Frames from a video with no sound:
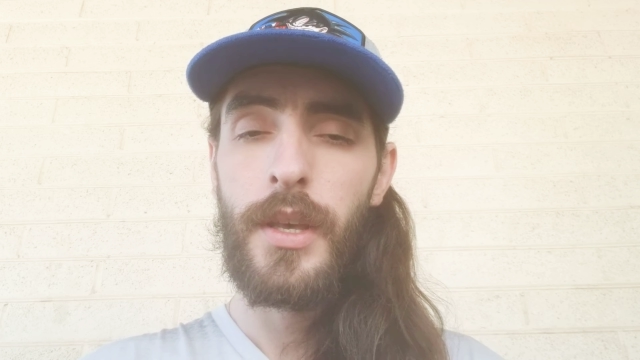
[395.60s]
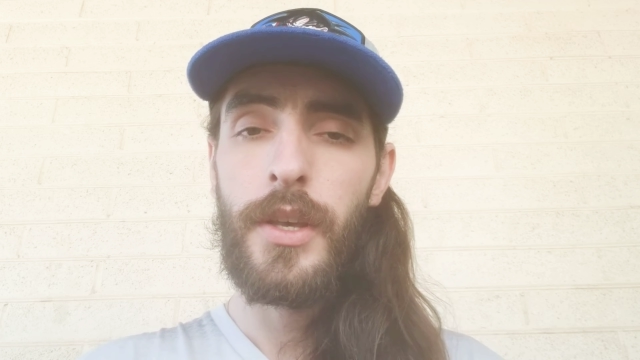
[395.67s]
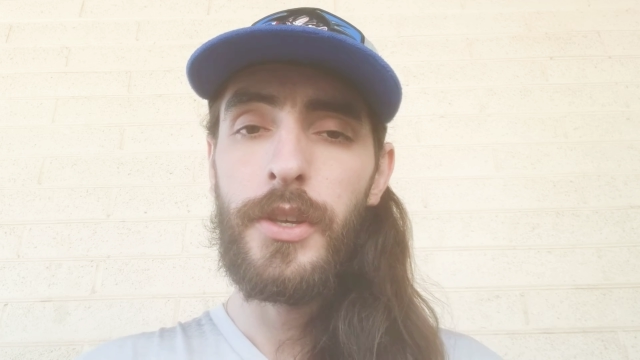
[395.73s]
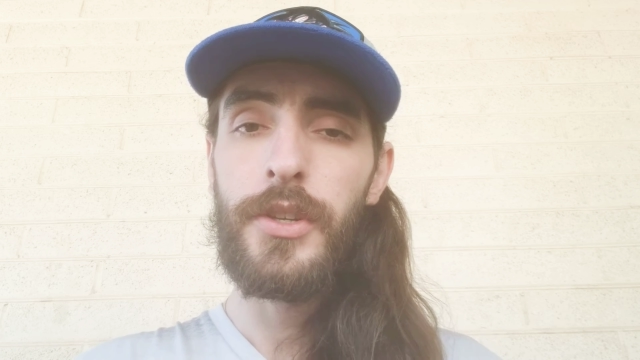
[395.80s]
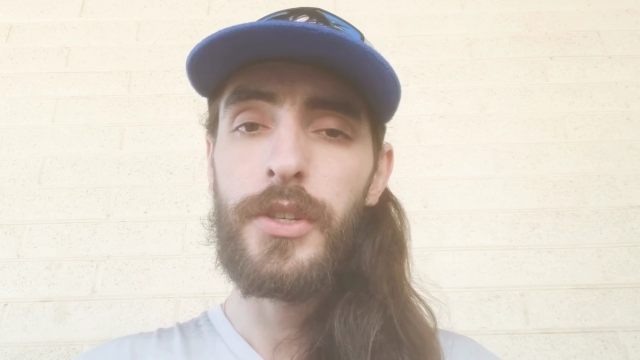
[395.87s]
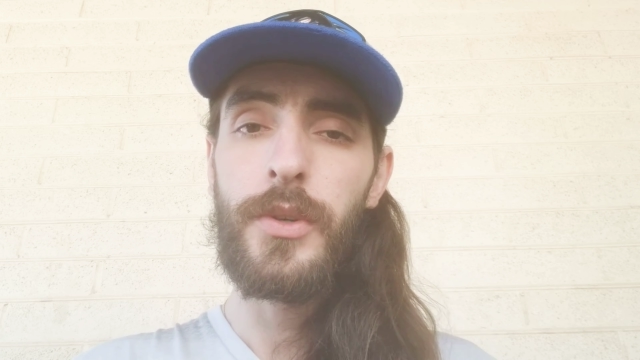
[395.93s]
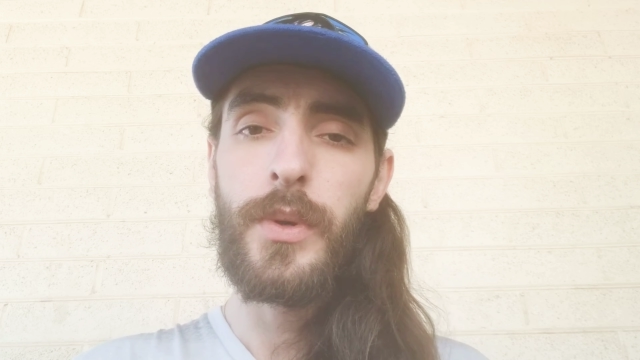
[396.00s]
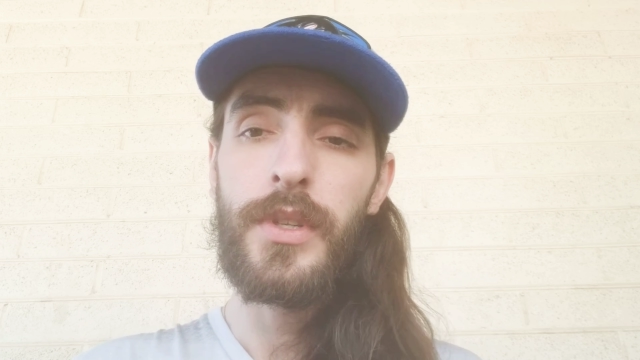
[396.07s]

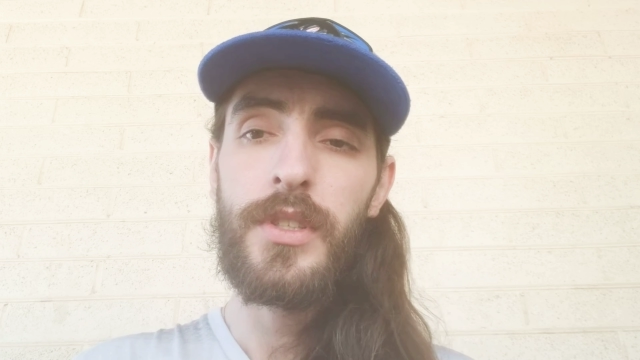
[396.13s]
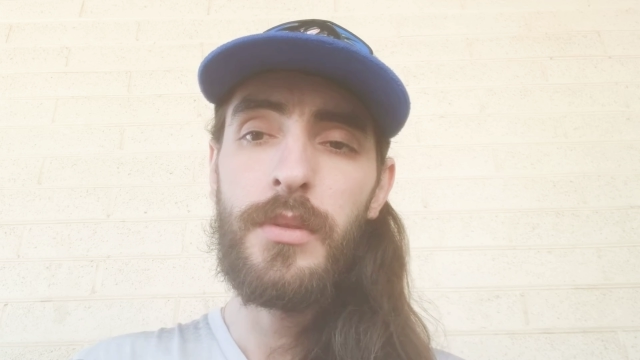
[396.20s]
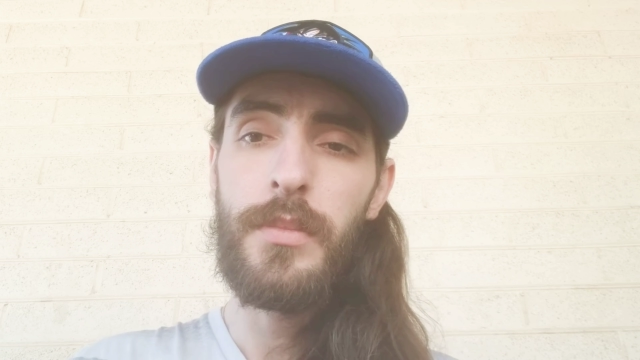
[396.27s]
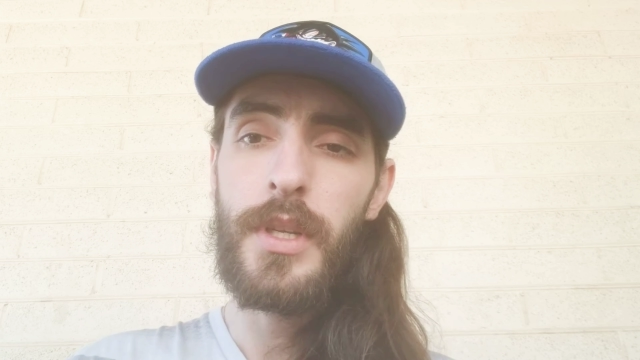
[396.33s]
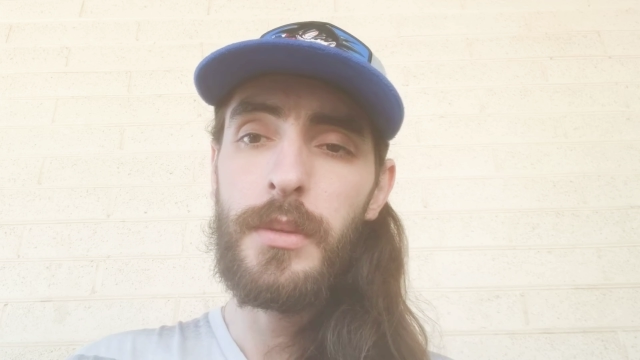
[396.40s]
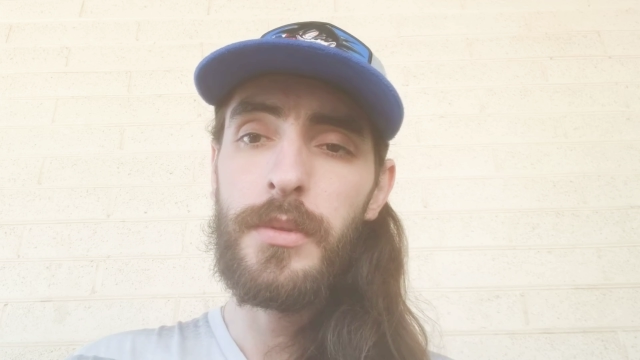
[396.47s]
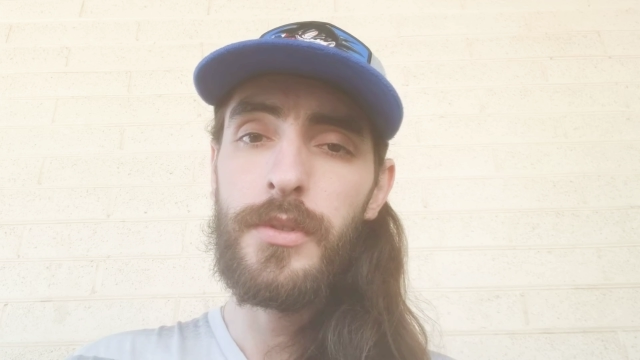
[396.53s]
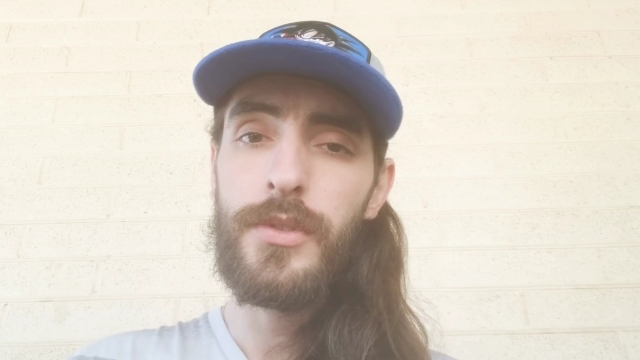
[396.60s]
you're going to be
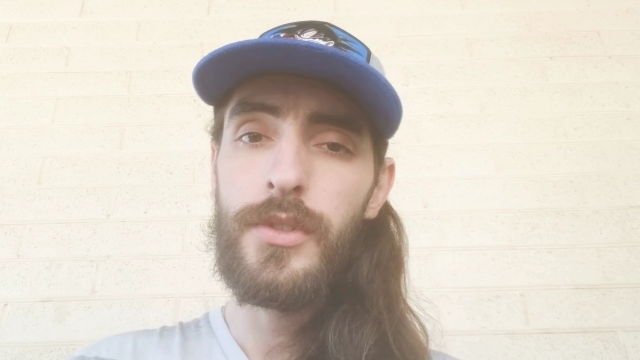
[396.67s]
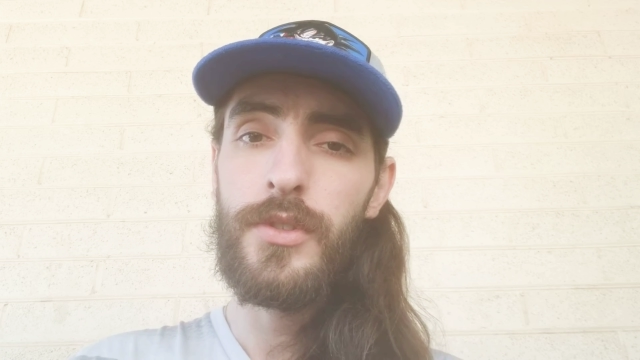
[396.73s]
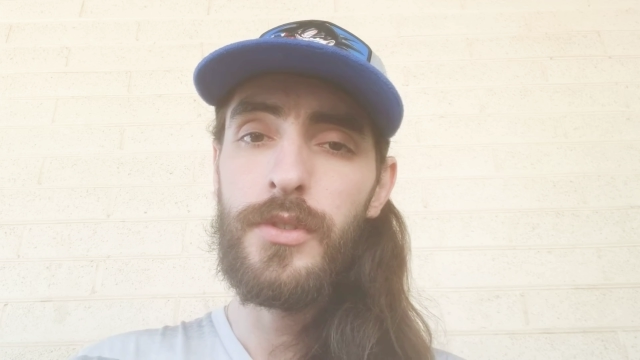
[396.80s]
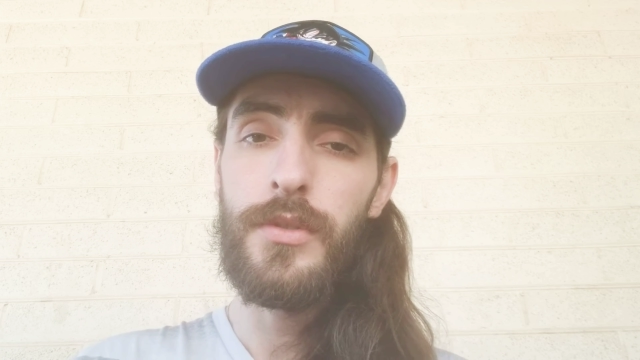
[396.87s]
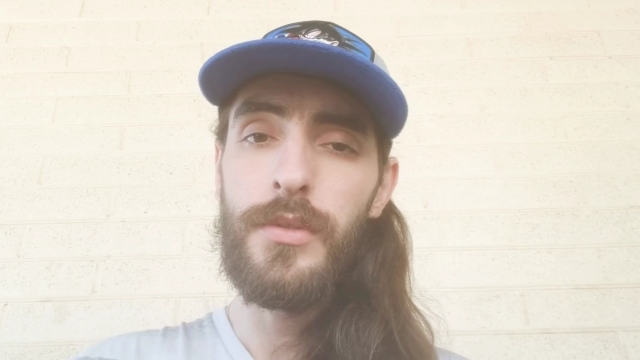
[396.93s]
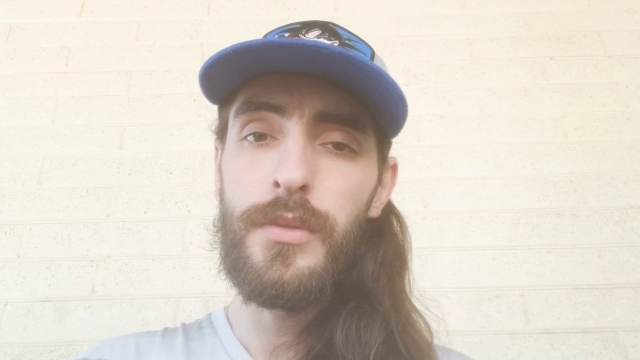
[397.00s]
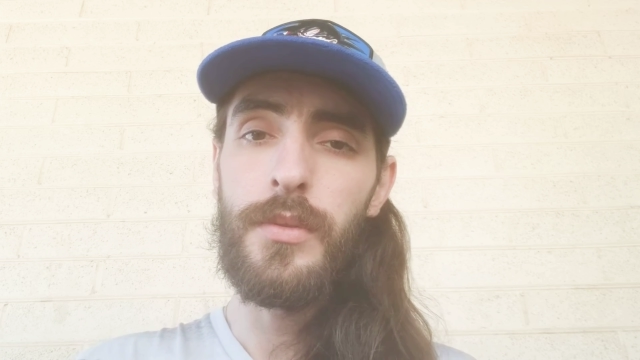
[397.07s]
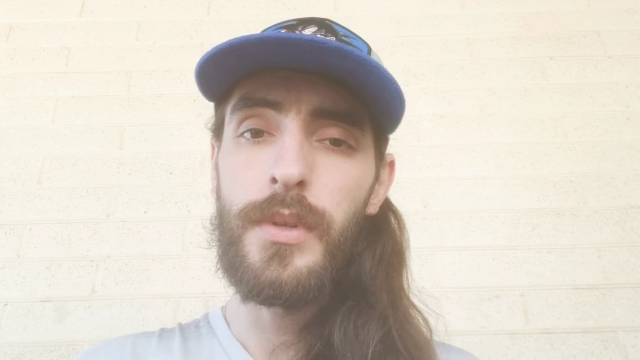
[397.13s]
able
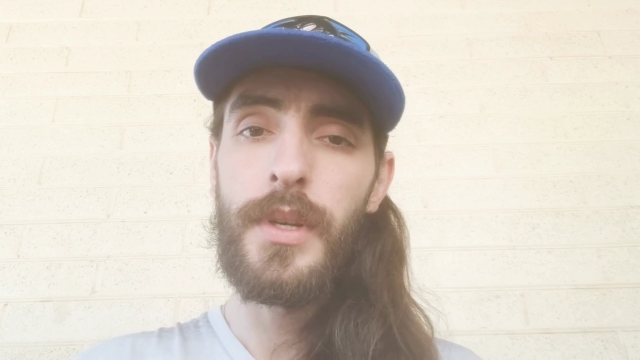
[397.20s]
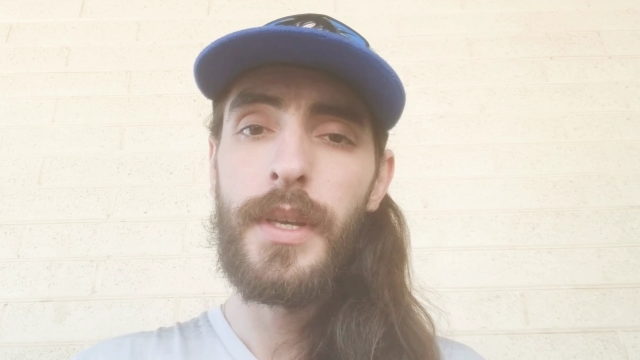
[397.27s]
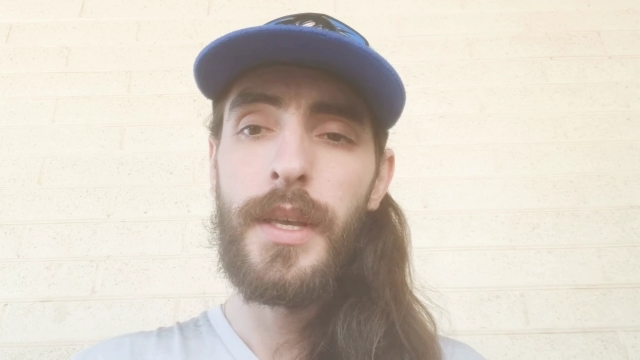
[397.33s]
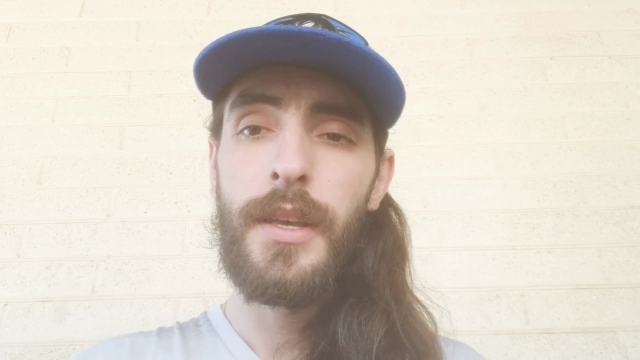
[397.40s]
to